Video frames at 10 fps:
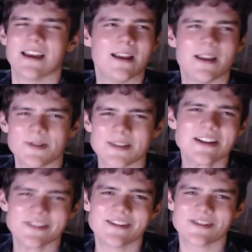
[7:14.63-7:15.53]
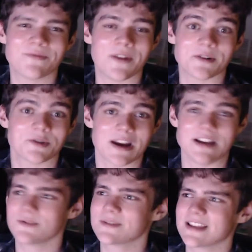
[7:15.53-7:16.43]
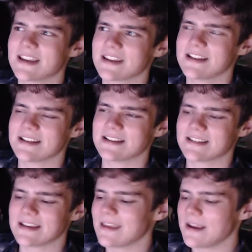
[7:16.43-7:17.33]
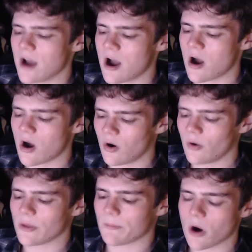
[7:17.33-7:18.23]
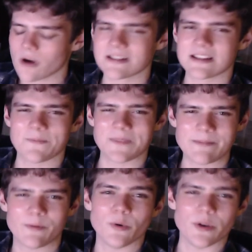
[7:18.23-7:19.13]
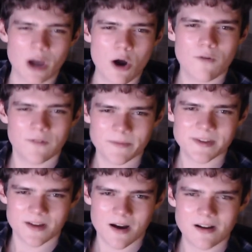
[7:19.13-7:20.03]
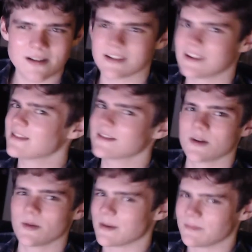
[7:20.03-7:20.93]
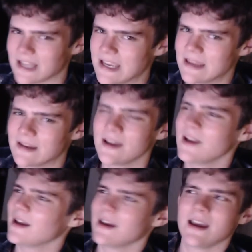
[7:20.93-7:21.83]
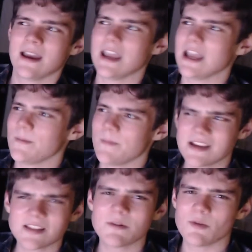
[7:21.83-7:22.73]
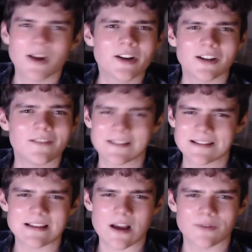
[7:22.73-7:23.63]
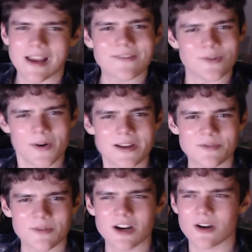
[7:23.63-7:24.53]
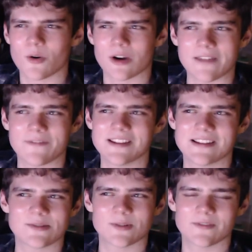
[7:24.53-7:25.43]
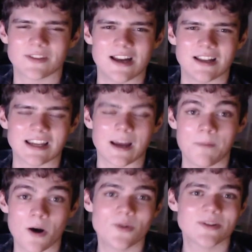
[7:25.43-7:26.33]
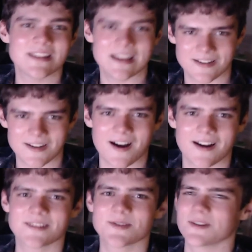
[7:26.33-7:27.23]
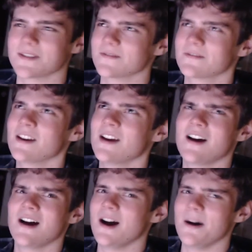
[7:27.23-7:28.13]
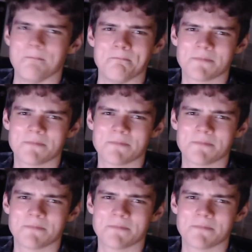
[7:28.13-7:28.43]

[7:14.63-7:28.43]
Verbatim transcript: it was actually just very strange. It was like it, it's like they got all the parts that people know from the songs, and then that's all they played. It makes me wonder if this is how raves always were, or if this is sort of a, like a post TikTok sort of um,